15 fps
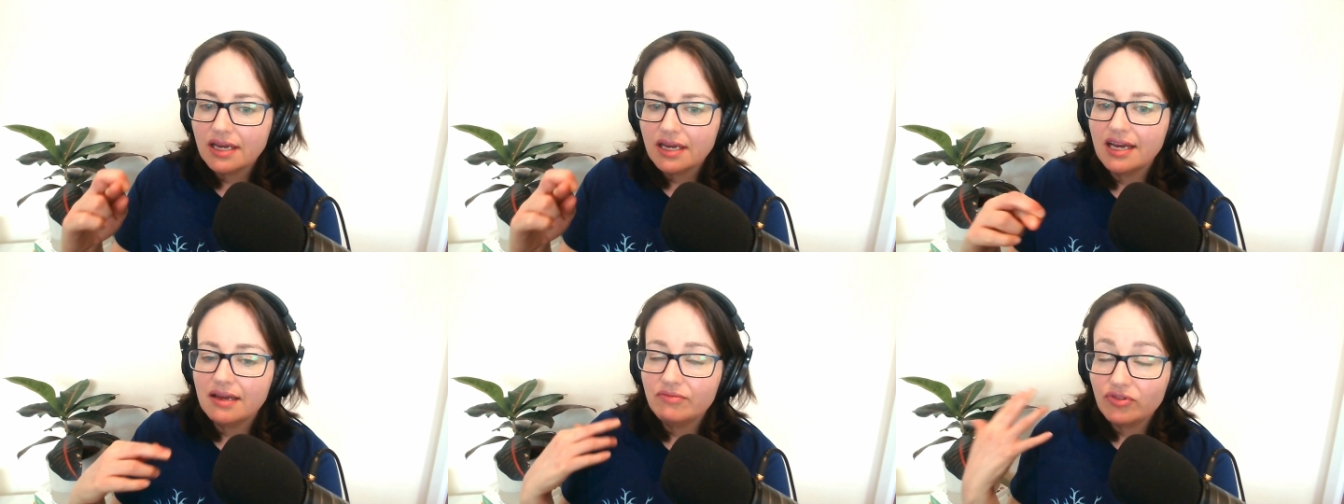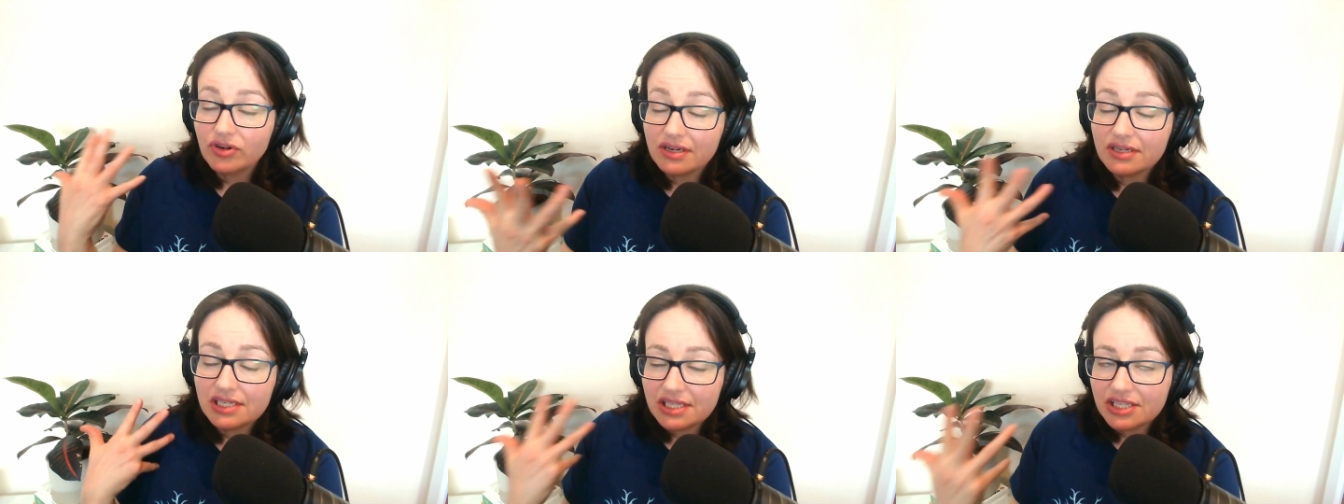uh,
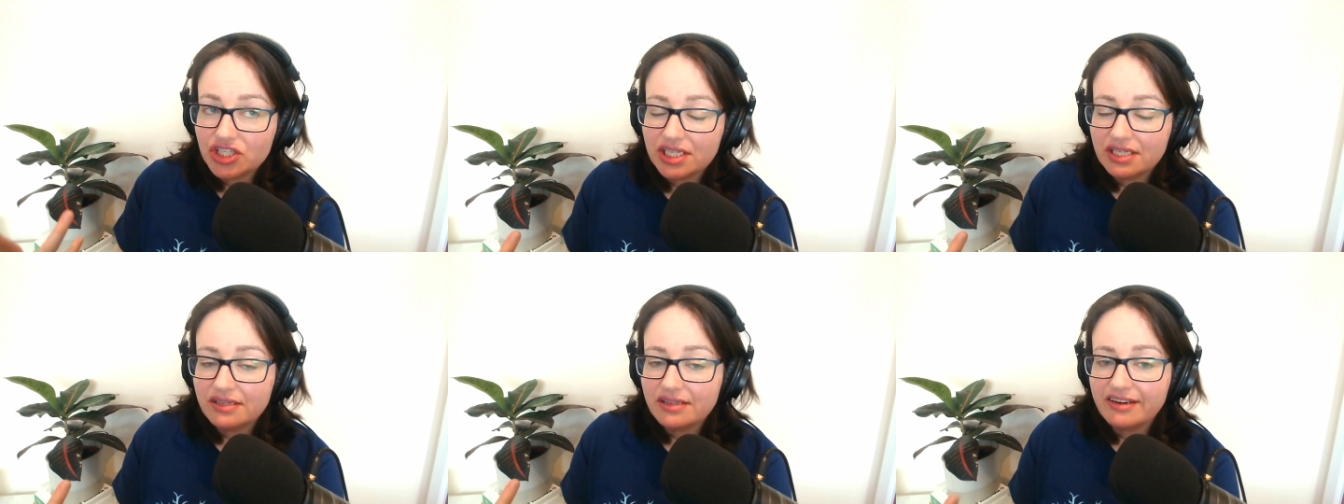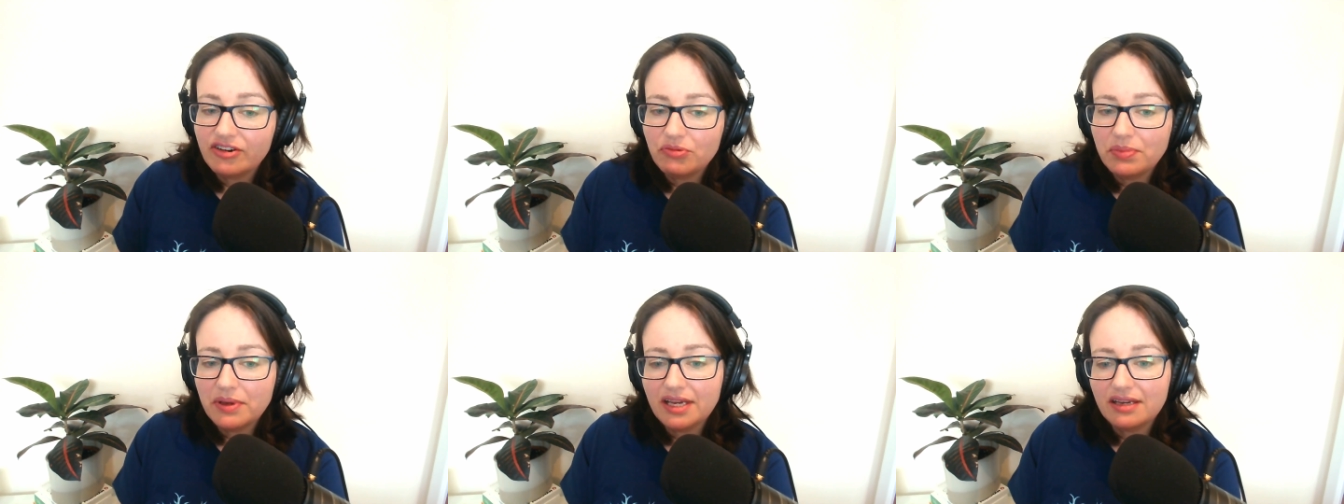regarding the gene
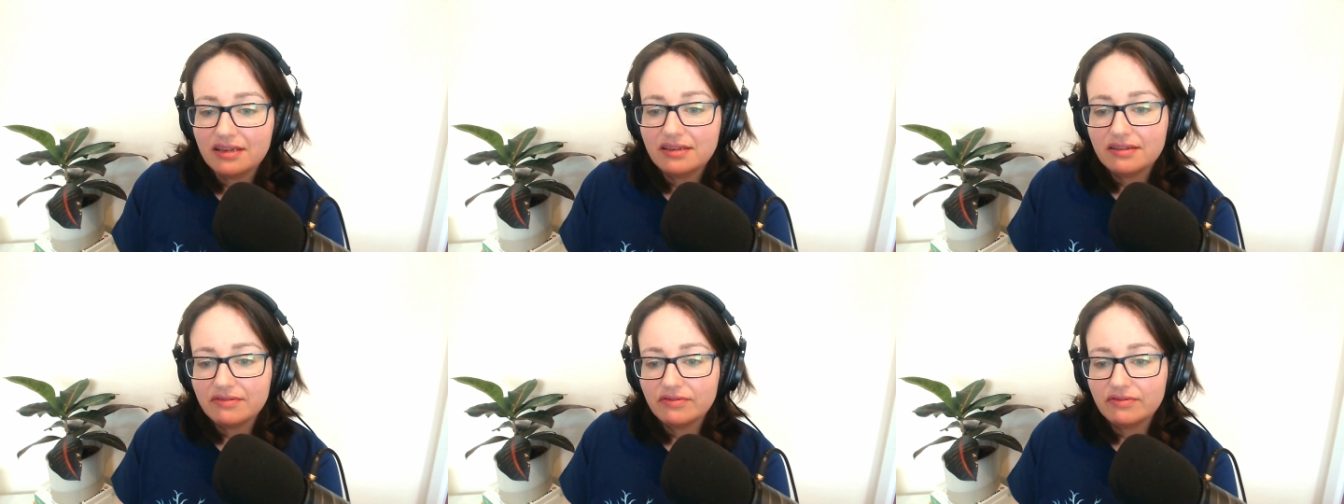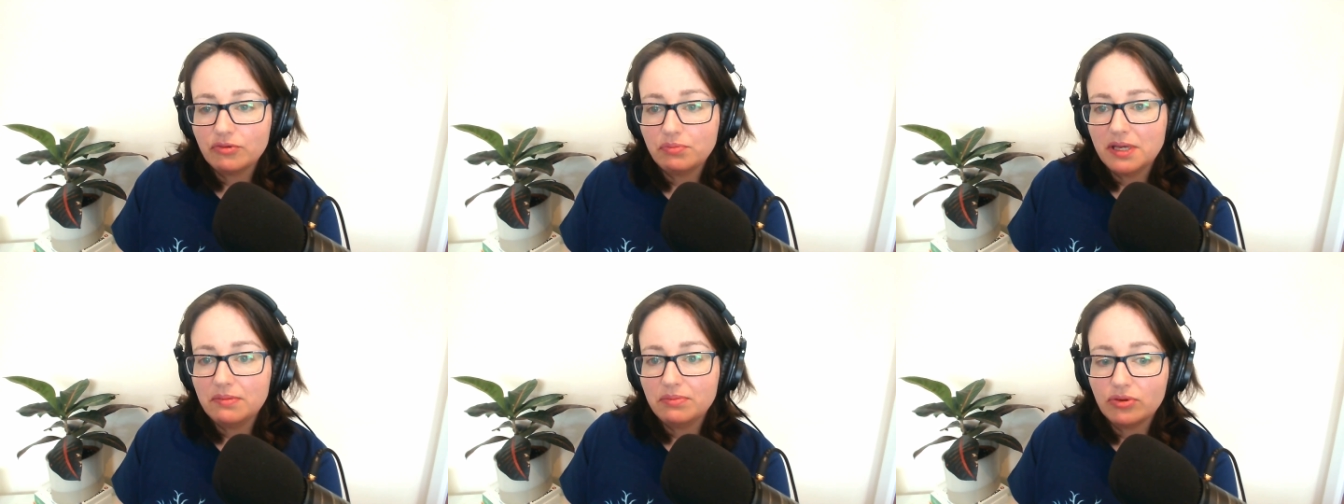therapy for
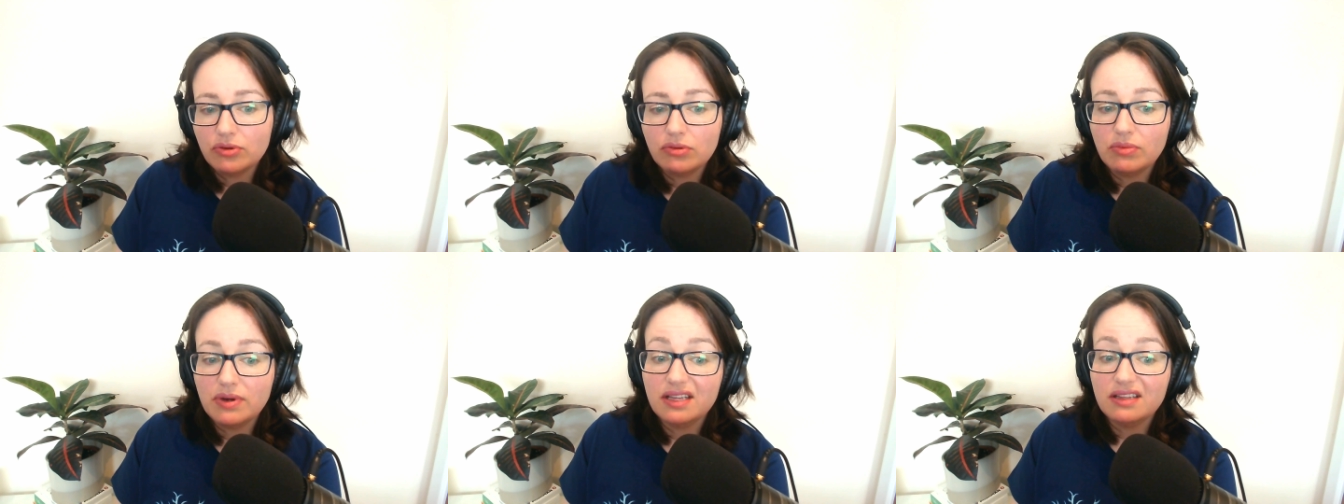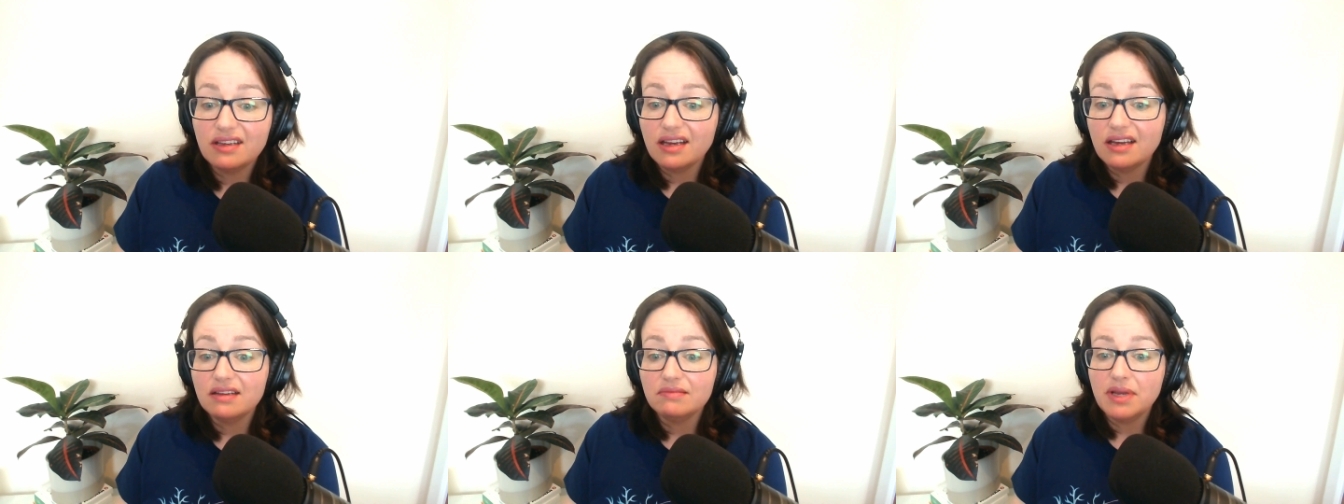people with
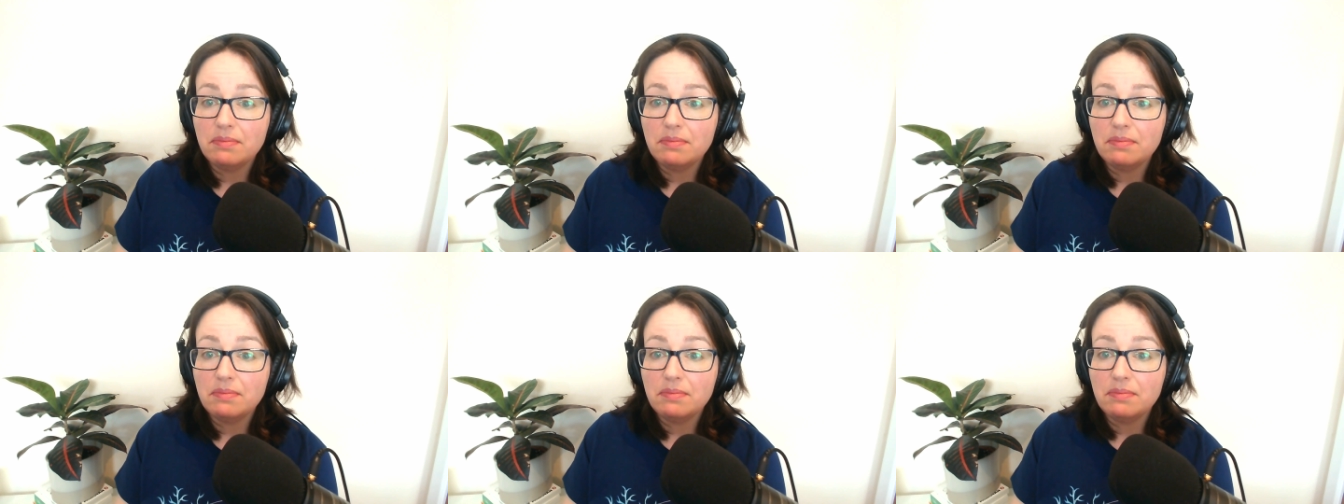um,